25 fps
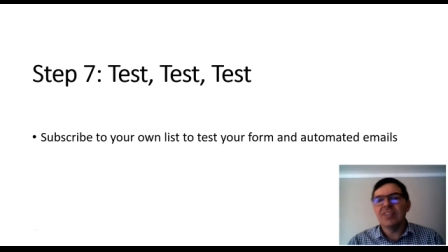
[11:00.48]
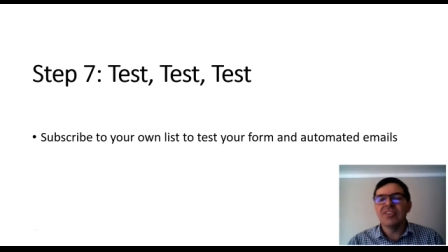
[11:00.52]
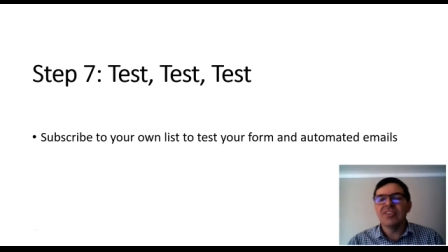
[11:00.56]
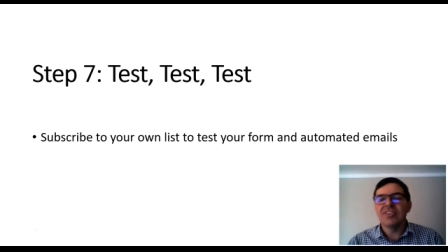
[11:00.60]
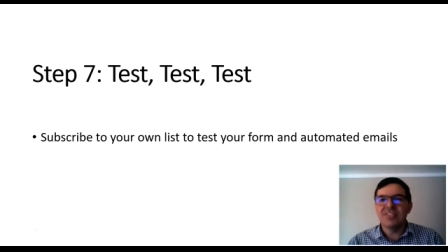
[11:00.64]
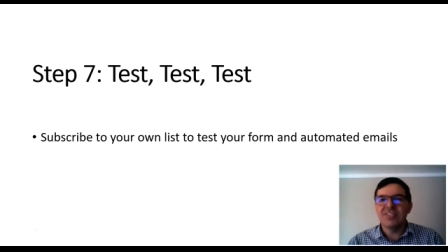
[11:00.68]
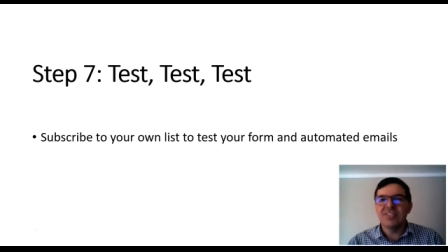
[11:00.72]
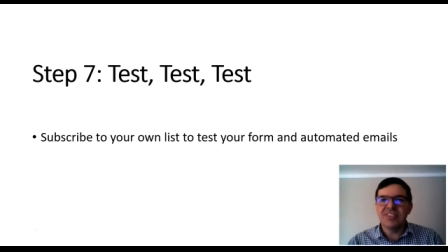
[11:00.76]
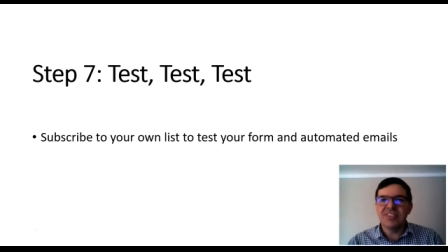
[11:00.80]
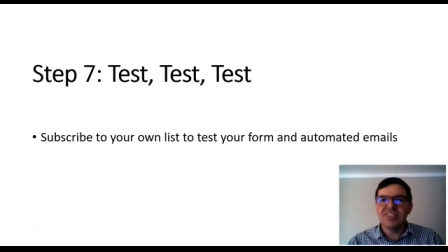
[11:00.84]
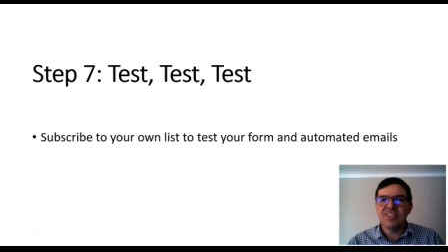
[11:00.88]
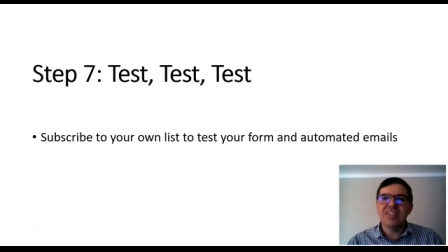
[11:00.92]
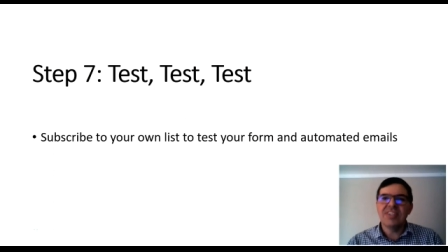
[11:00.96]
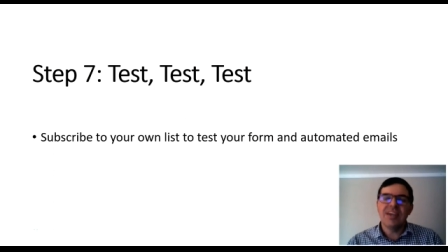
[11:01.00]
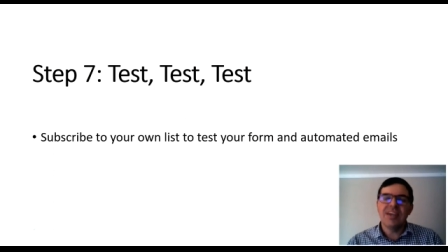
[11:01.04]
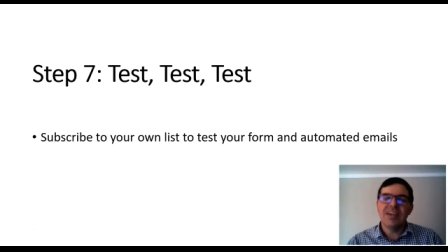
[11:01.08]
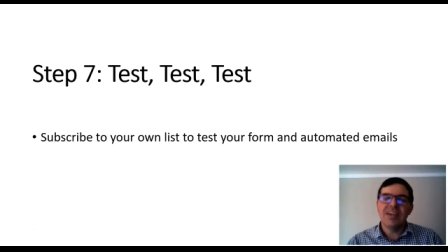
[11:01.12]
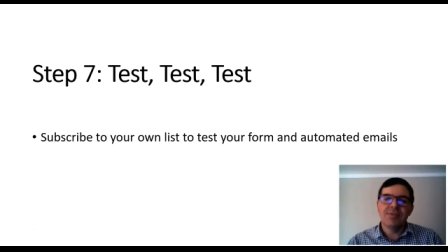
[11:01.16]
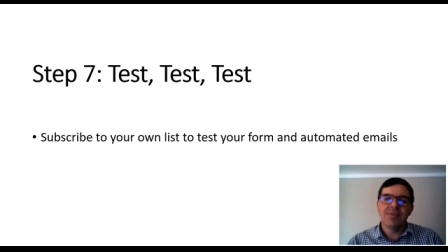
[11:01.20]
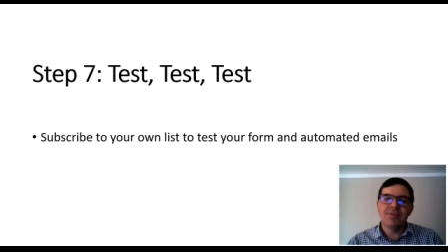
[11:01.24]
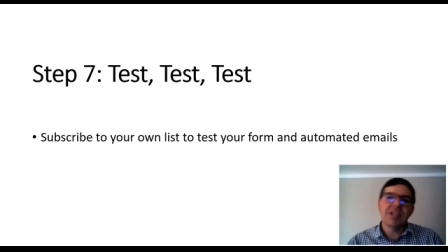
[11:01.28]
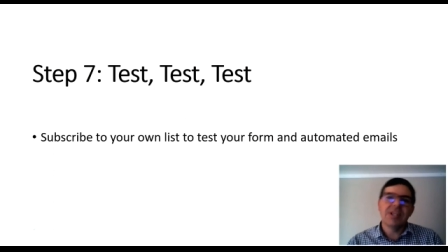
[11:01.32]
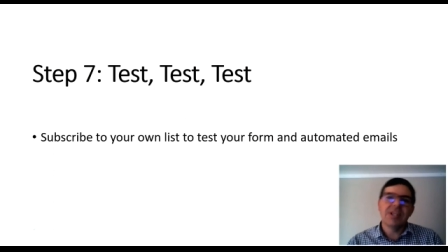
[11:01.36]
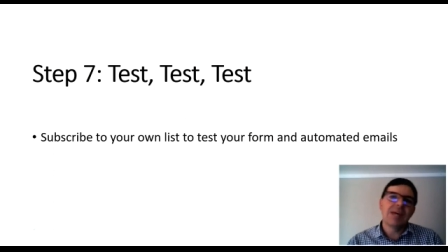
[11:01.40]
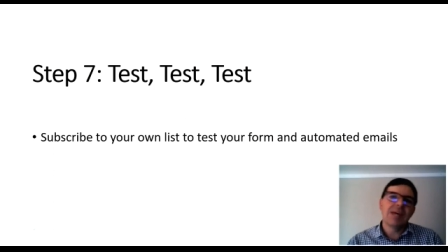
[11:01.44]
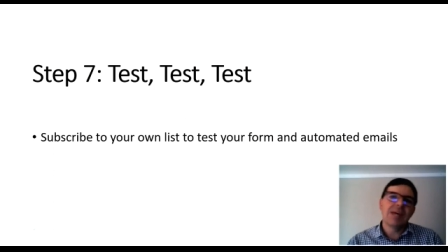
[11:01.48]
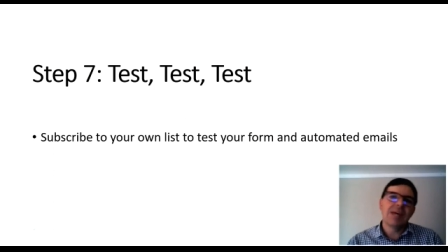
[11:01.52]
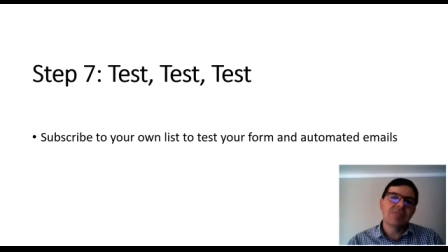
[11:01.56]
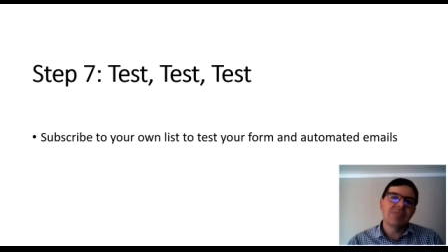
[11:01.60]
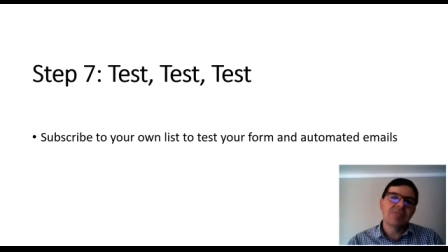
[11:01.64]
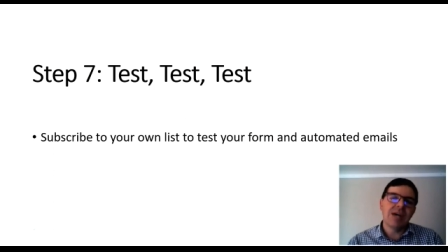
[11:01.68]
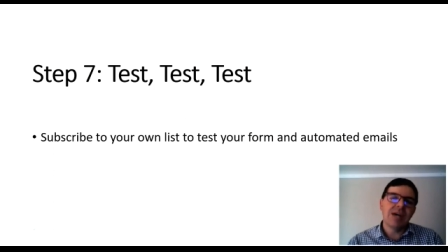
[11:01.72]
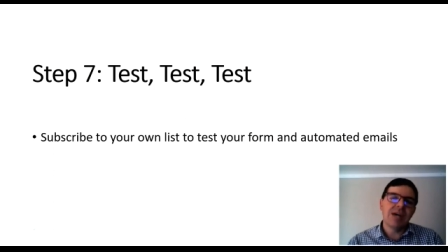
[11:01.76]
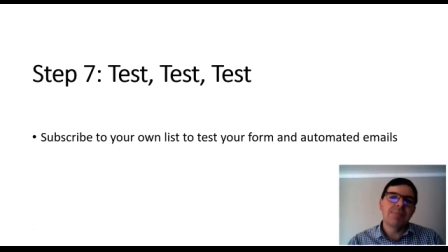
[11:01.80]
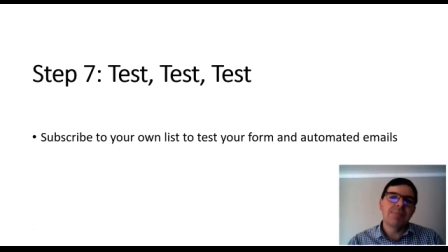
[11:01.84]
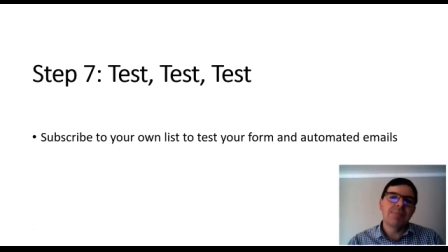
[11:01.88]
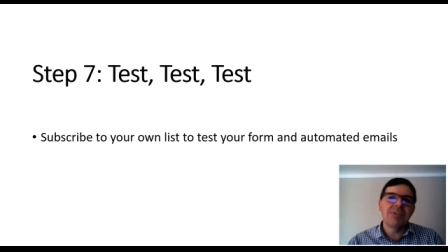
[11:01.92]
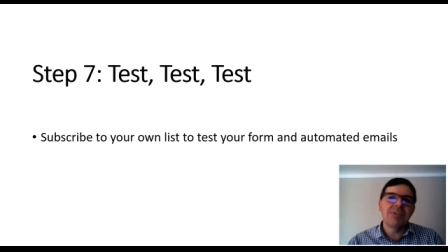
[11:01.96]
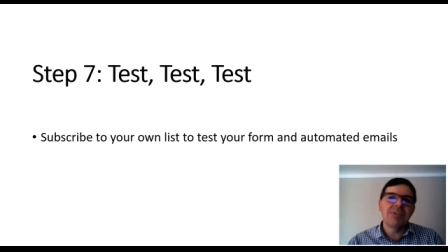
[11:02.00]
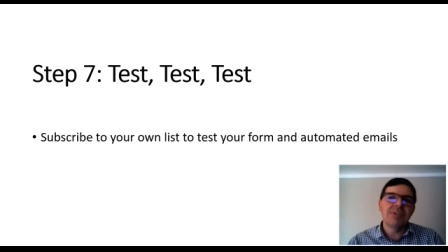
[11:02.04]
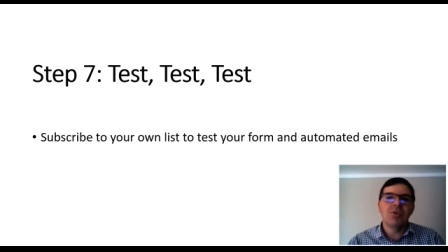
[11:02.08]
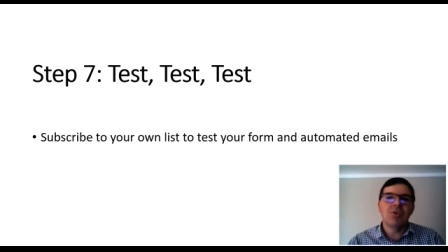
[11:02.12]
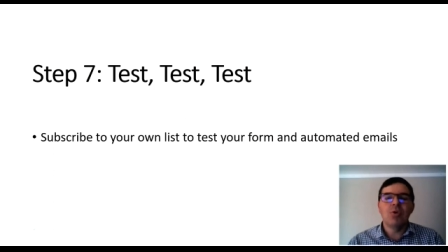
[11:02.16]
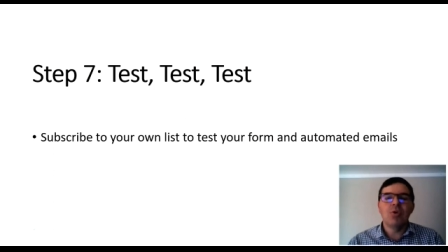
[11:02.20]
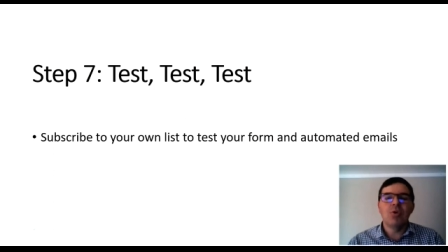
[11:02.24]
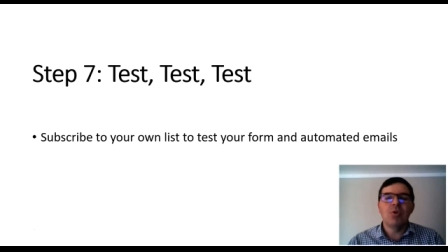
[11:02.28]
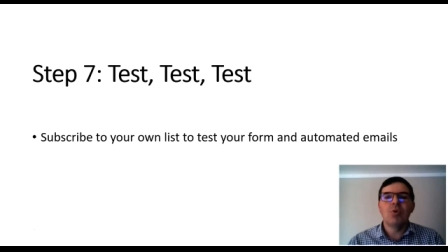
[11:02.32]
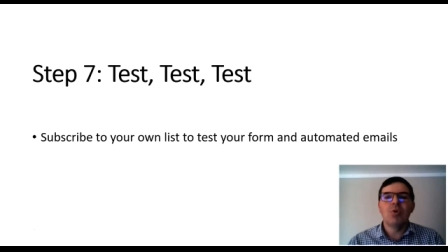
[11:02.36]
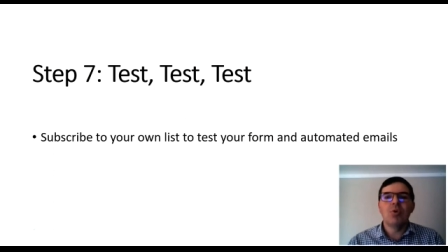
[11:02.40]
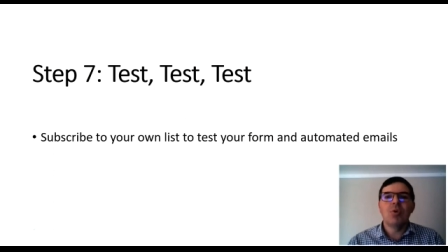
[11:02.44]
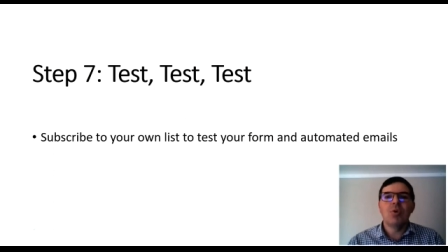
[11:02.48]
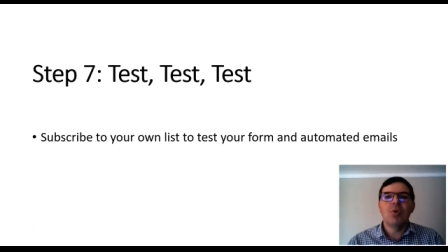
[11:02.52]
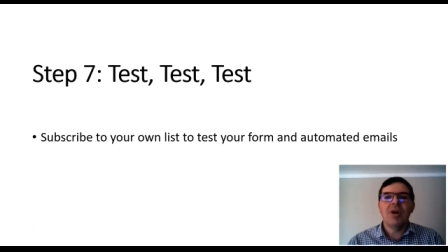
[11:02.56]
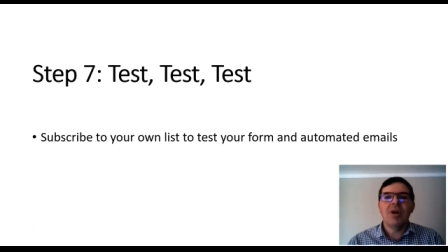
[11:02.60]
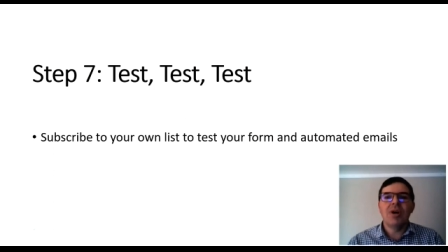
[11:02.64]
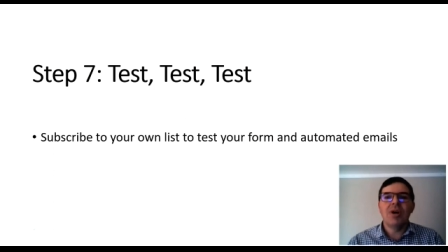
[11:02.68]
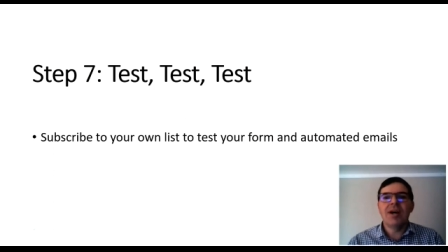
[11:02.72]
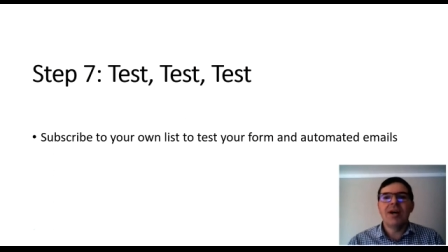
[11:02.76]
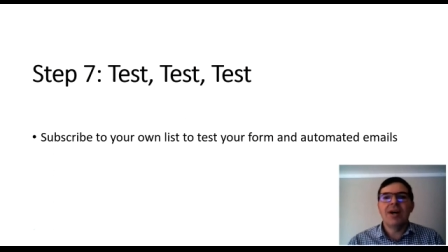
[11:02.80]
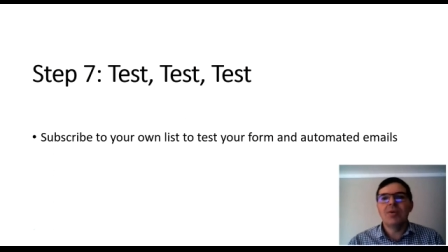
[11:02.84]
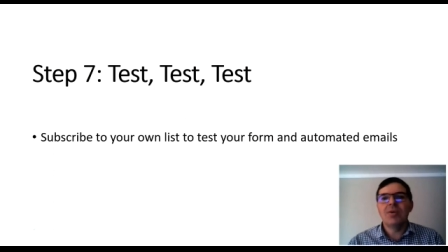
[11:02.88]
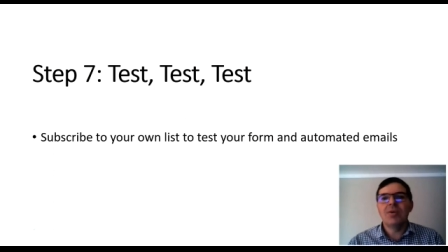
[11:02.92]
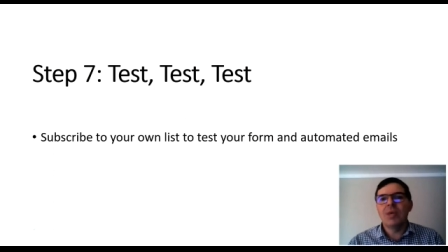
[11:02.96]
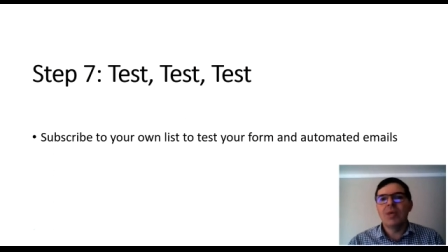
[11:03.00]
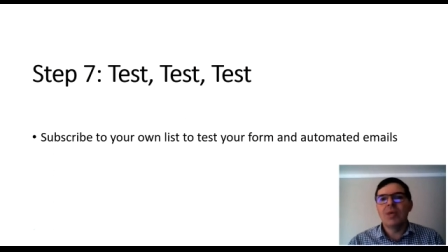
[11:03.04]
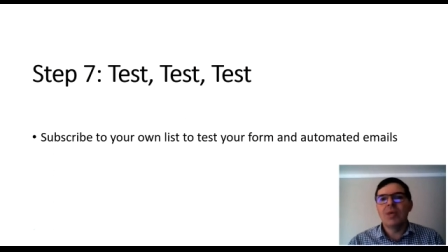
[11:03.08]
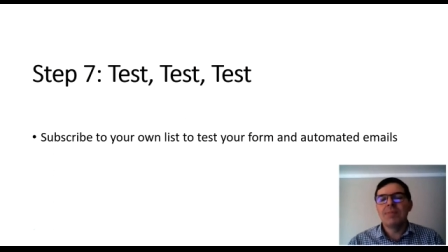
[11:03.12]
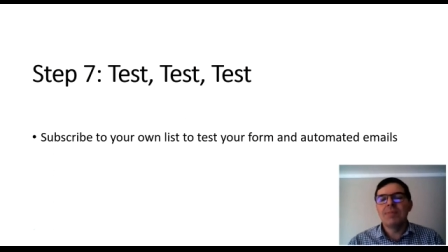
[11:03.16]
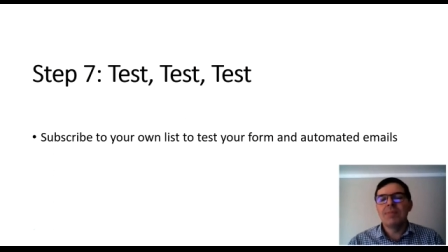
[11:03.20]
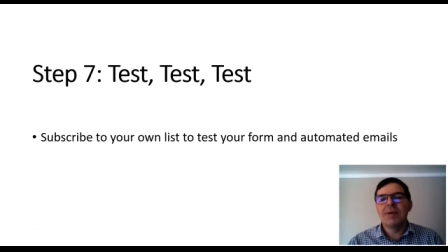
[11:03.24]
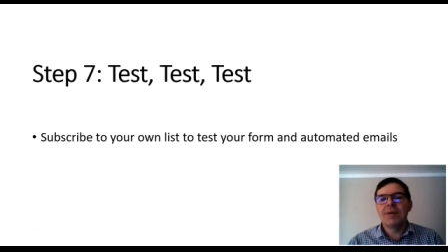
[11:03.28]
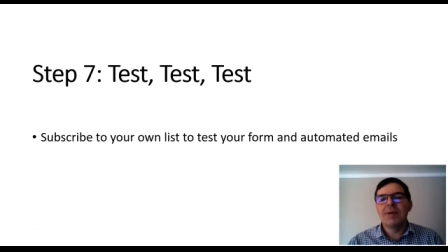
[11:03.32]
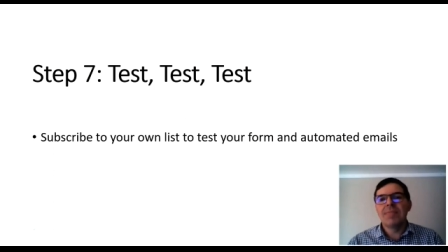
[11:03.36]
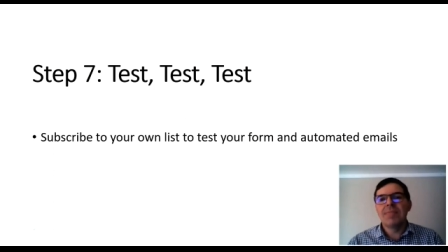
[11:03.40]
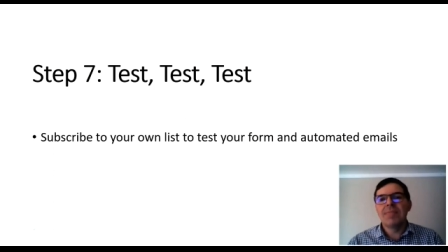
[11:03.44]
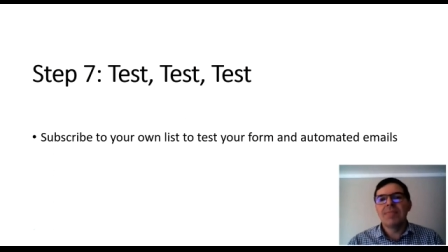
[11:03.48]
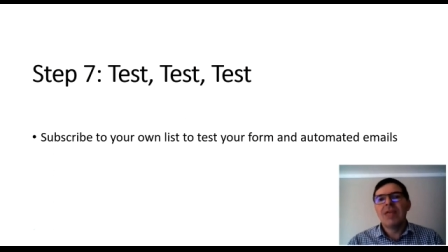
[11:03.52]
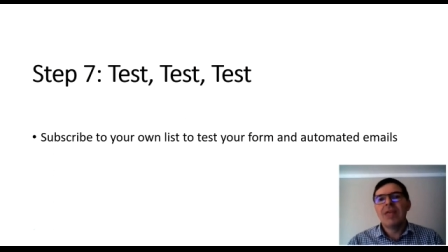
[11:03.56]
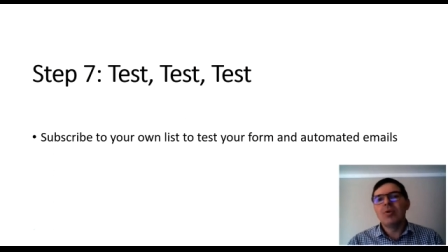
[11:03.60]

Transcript: and see if it comes up in your Aweber.